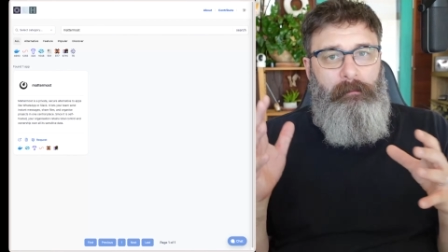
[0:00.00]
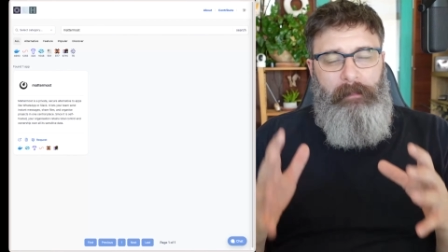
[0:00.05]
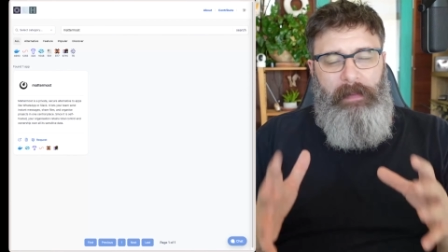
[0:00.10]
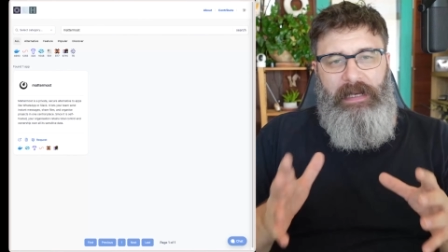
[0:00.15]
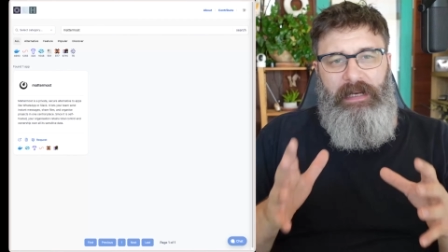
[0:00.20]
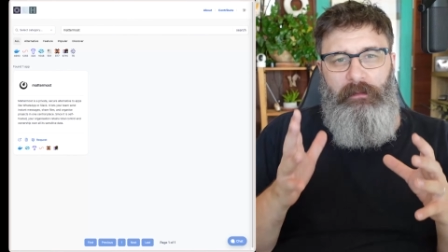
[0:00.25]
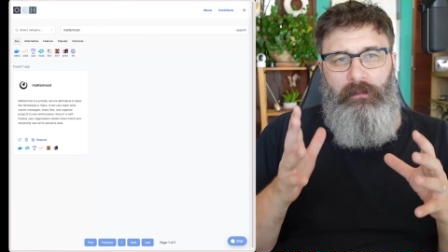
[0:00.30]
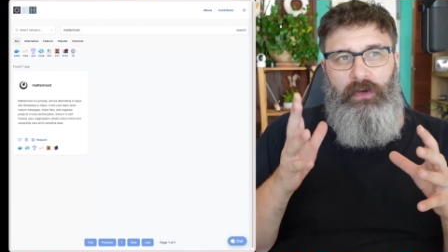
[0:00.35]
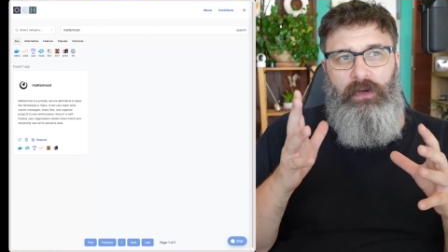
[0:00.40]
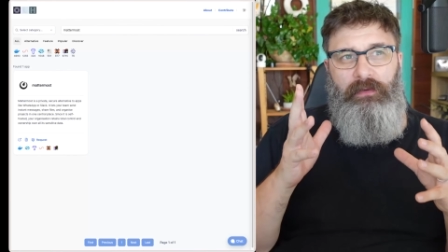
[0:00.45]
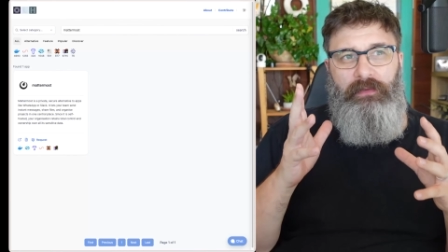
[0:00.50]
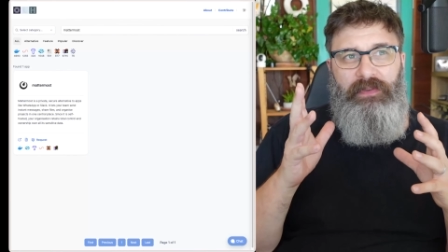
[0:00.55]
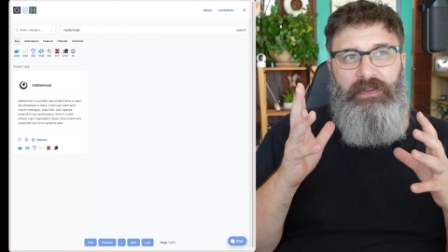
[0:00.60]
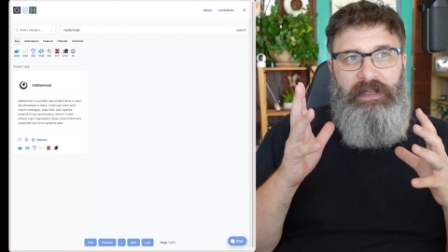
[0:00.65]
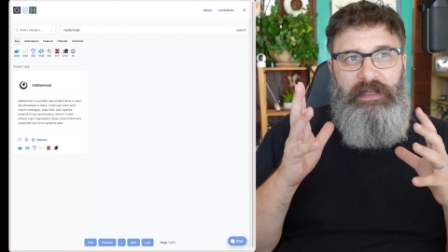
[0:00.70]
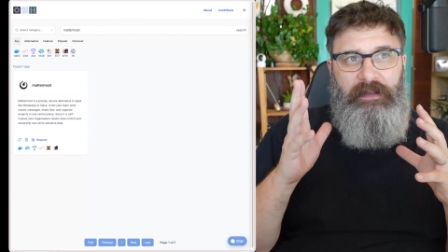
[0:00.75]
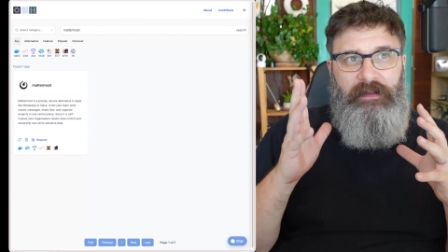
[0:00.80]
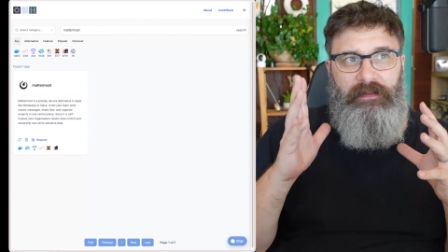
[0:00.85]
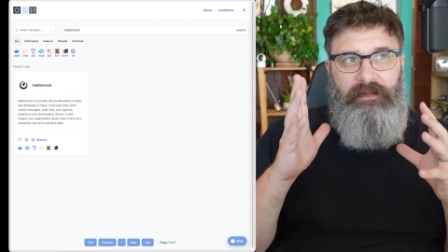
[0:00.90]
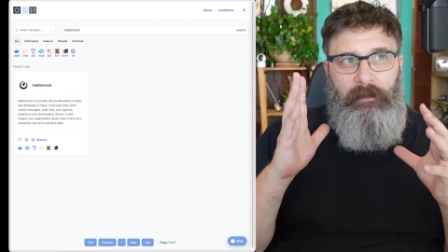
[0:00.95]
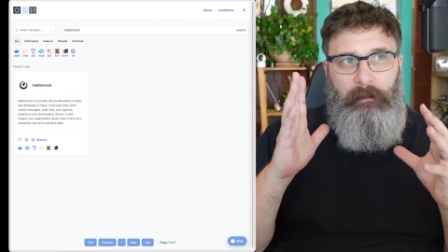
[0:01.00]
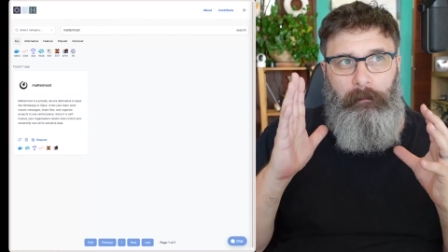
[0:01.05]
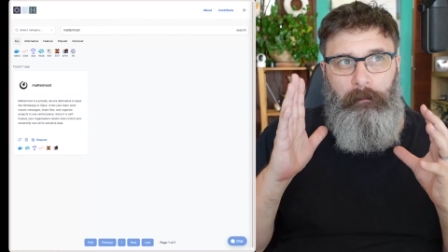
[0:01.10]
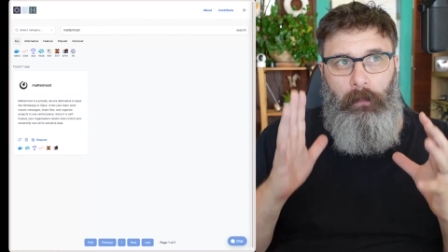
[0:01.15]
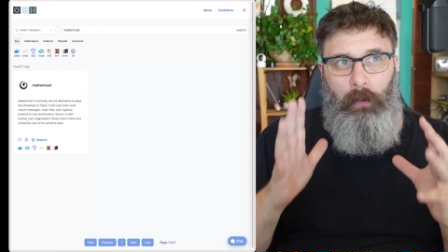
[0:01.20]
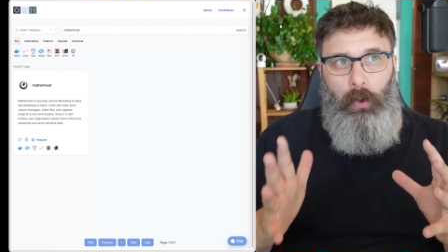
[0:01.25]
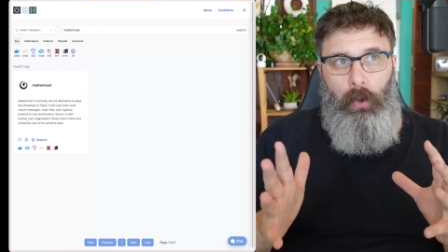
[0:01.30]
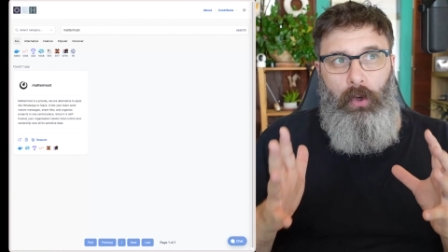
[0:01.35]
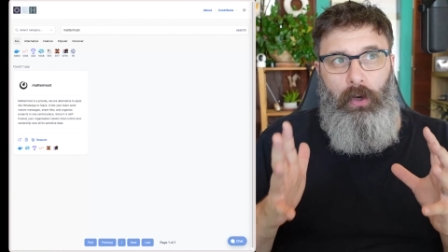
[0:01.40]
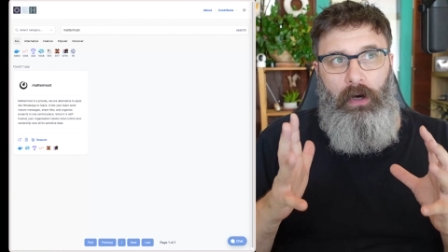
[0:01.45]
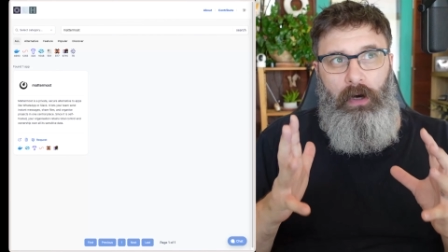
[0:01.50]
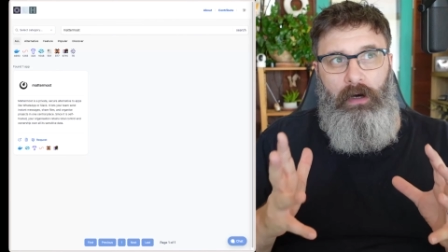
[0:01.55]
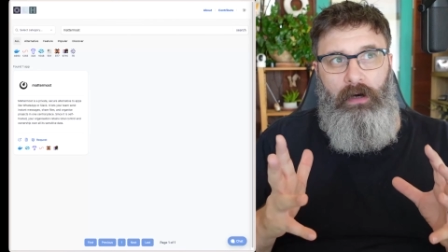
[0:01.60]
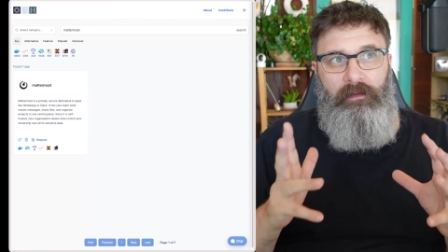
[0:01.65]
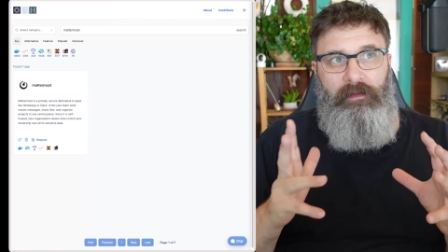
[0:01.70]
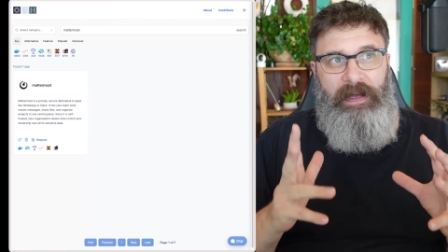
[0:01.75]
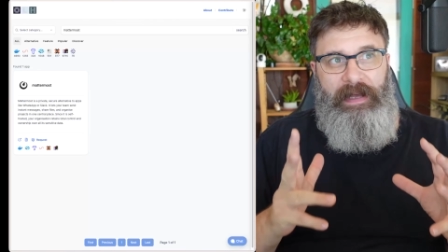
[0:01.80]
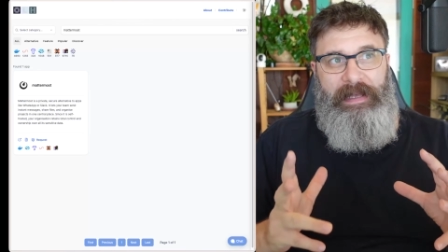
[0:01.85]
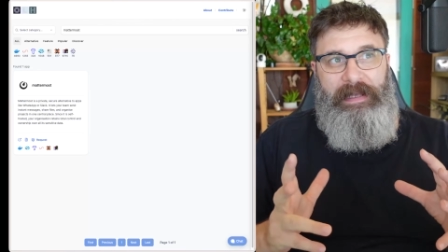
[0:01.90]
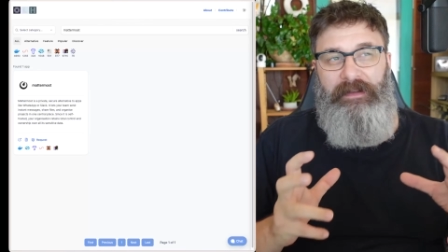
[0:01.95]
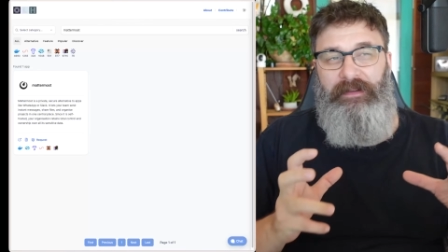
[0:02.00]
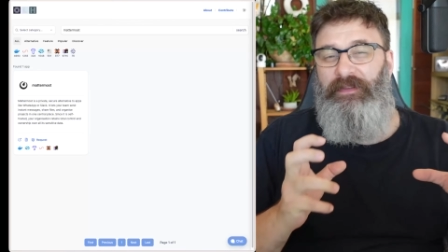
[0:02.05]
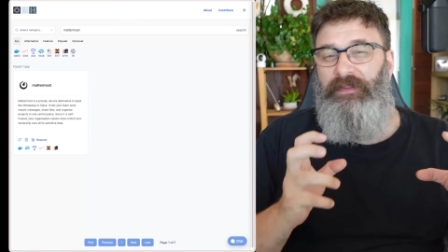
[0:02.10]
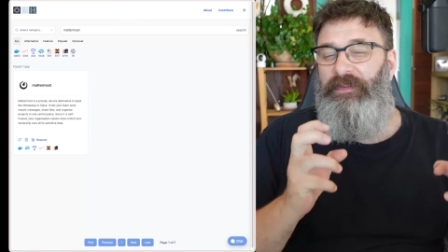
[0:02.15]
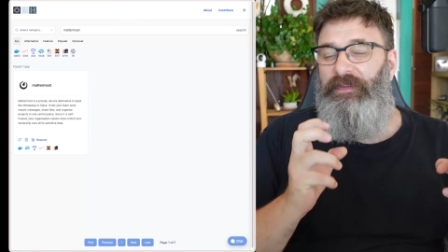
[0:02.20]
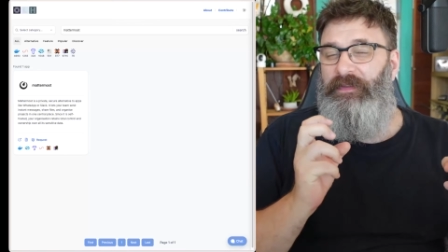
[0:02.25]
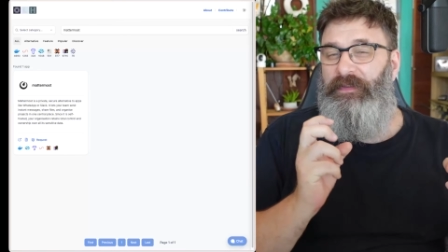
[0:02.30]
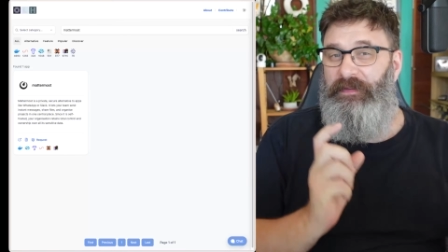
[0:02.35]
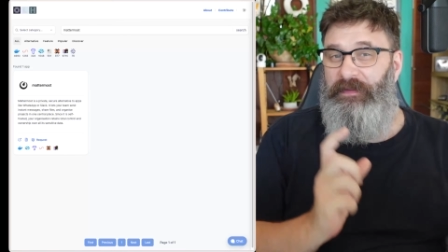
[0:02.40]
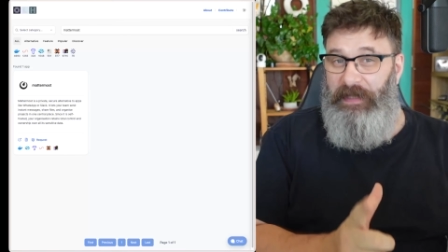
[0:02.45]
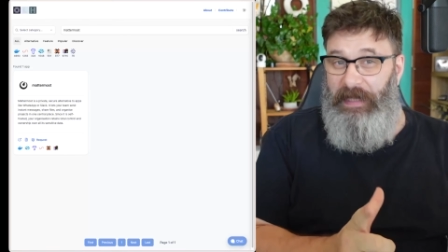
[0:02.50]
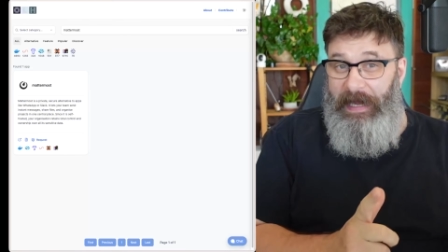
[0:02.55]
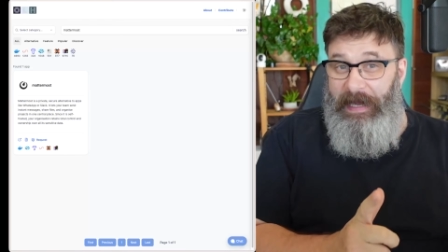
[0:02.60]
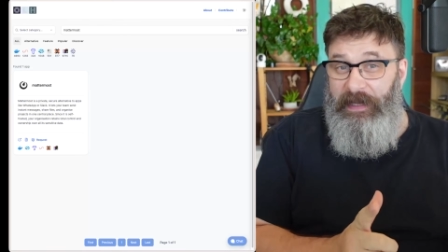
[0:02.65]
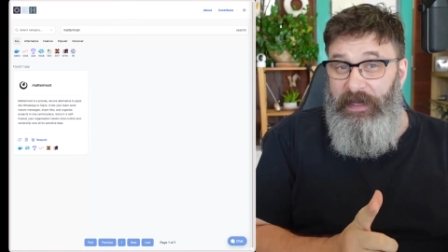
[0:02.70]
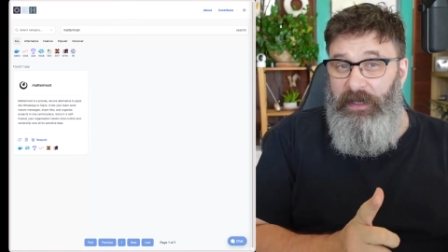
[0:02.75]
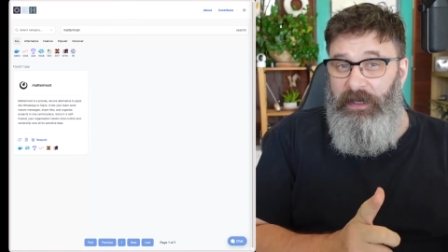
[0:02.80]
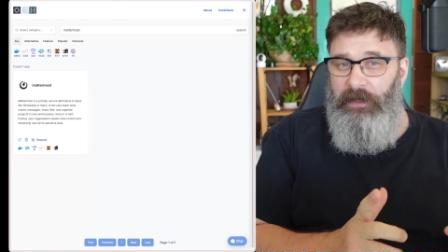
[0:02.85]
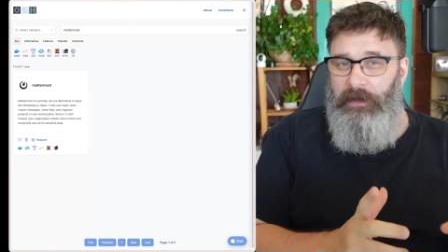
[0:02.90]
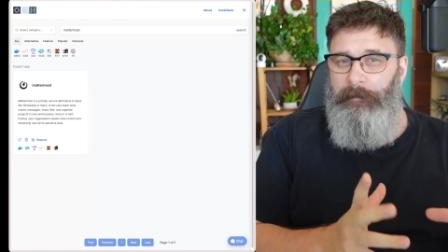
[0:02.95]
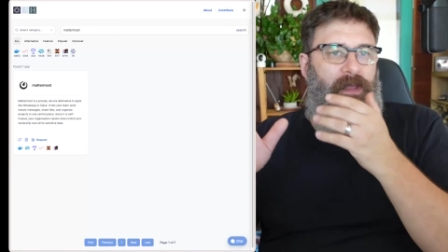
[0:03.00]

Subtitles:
Mattermost is more of a Slack